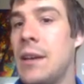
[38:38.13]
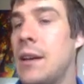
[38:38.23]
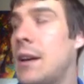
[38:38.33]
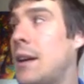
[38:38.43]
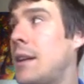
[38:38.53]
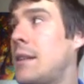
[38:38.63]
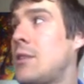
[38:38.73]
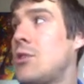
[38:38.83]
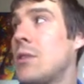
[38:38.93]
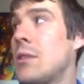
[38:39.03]
this
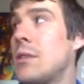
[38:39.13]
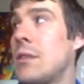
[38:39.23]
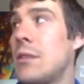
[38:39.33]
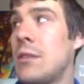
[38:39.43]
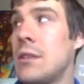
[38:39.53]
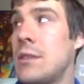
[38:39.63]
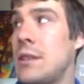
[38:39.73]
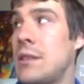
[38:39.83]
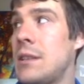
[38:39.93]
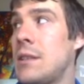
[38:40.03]
sugar to go, because
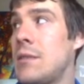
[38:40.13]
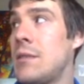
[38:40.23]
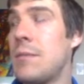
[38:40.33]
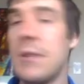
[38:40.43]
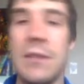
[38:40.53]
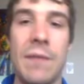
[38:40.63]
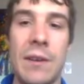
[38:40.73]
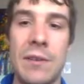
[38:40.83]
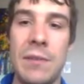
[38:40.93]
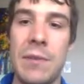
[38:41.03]
these things use a bunch of
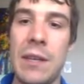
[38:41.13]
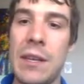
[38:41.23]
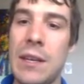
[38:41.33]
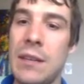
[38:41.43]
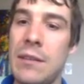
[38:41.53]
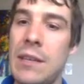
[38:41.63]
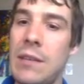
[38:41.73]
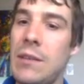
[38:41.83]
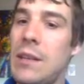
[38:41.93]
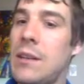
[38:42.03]
energy. But then you got
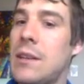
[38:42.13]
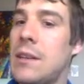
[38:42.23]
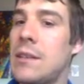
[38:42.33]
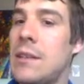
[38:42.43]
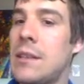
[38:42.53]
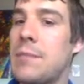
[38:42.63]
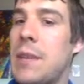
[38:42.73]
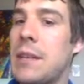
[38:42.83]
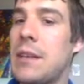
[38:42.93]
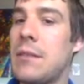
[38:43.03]
down here, you got this little
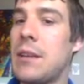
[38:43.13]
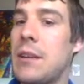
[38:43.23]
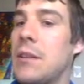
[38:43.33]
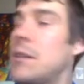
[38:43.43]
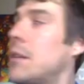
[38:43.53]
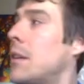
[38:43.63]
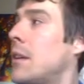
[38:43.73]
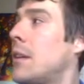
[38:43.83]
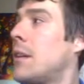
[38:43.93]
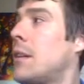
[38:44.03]
spot down here.
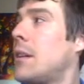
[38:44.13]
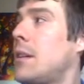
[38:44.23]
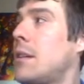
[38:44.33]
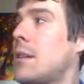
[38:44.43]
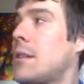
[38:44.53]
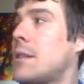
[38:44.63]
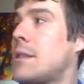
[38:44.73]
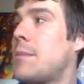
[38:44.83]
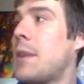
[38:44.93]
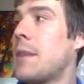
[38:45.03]
Right? You got
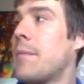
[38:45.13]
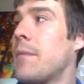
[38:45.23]
this spot.